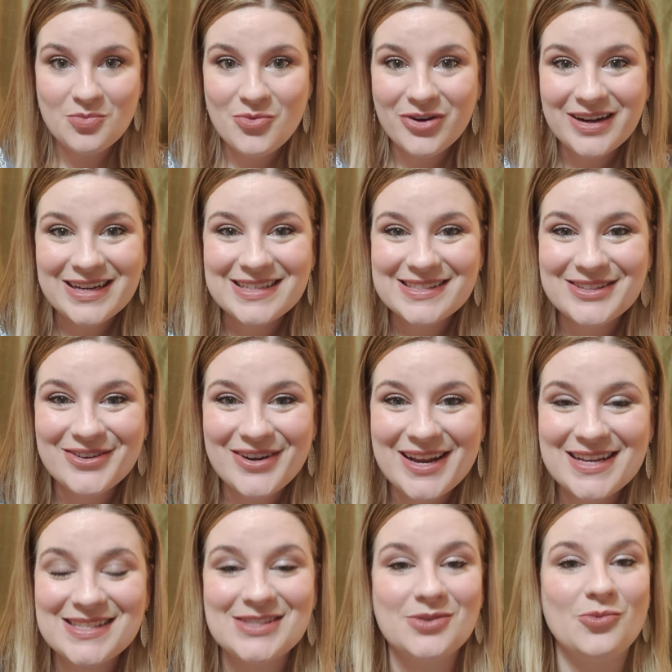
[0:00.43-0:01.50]
Good morning,
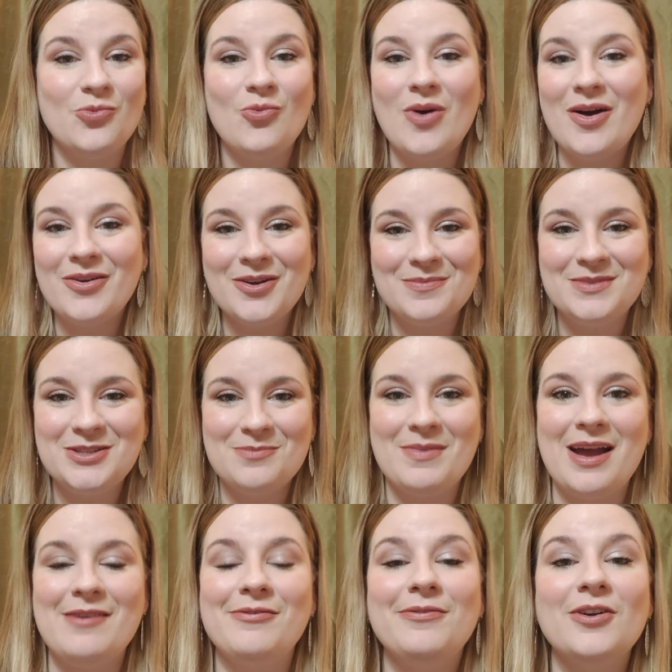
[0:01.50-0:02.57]
students. Welcome to
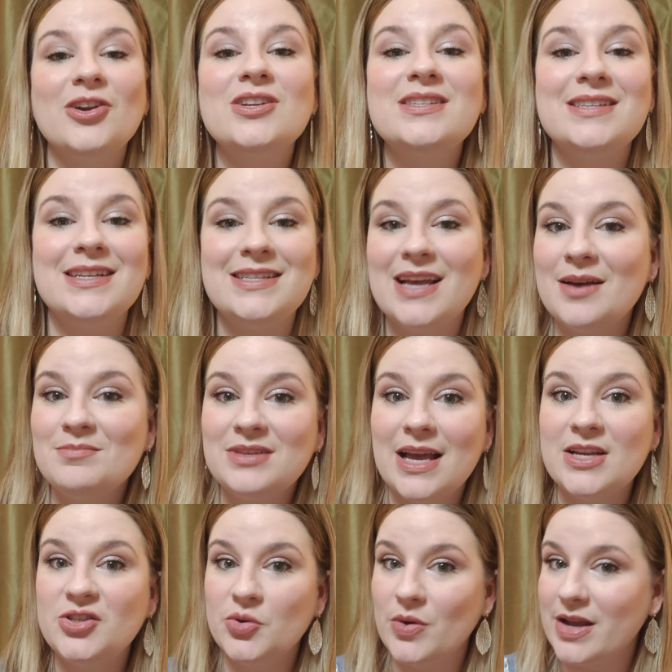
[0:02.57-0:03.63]
my first attempt
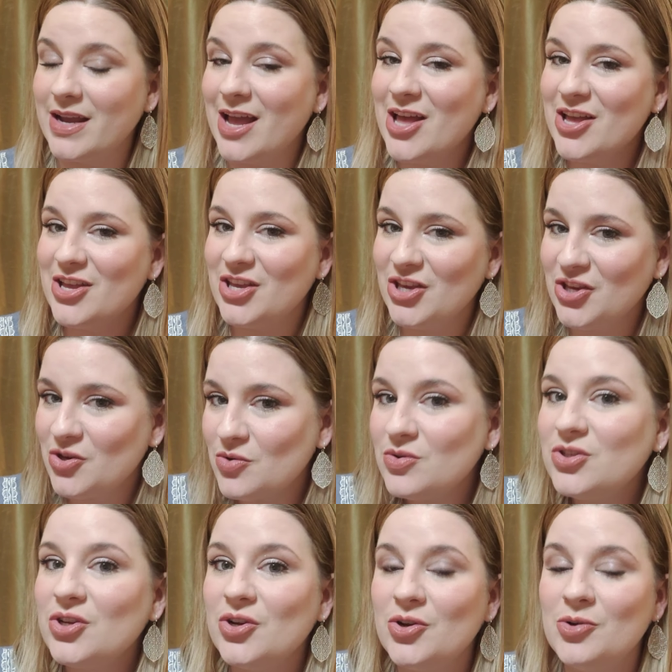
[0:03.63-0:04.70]
at doing
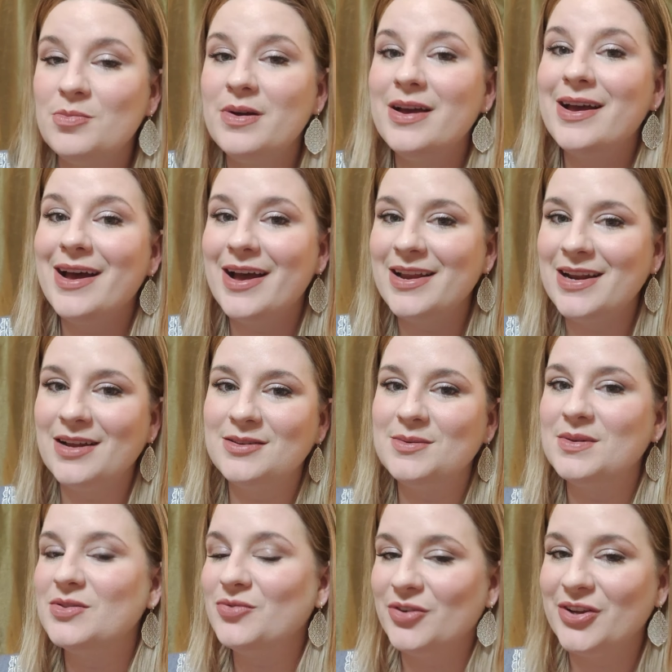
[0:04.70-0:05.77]
YouTube
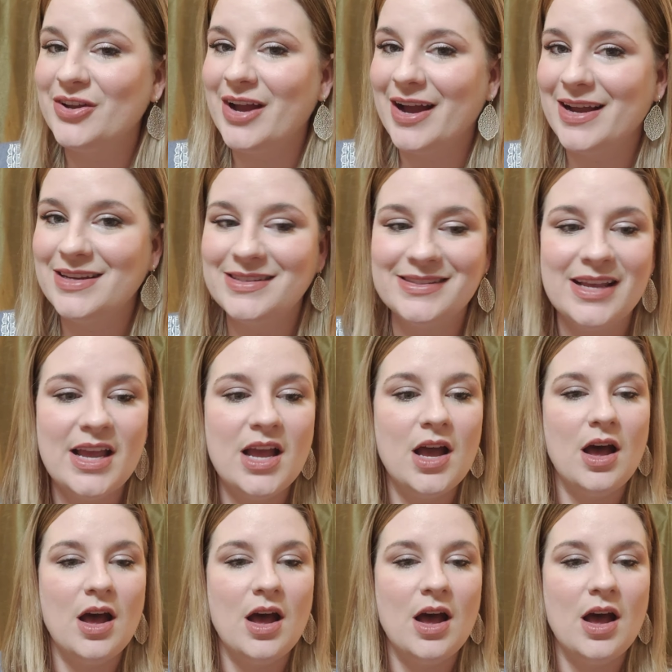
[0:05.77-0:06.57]
announcements for you guys.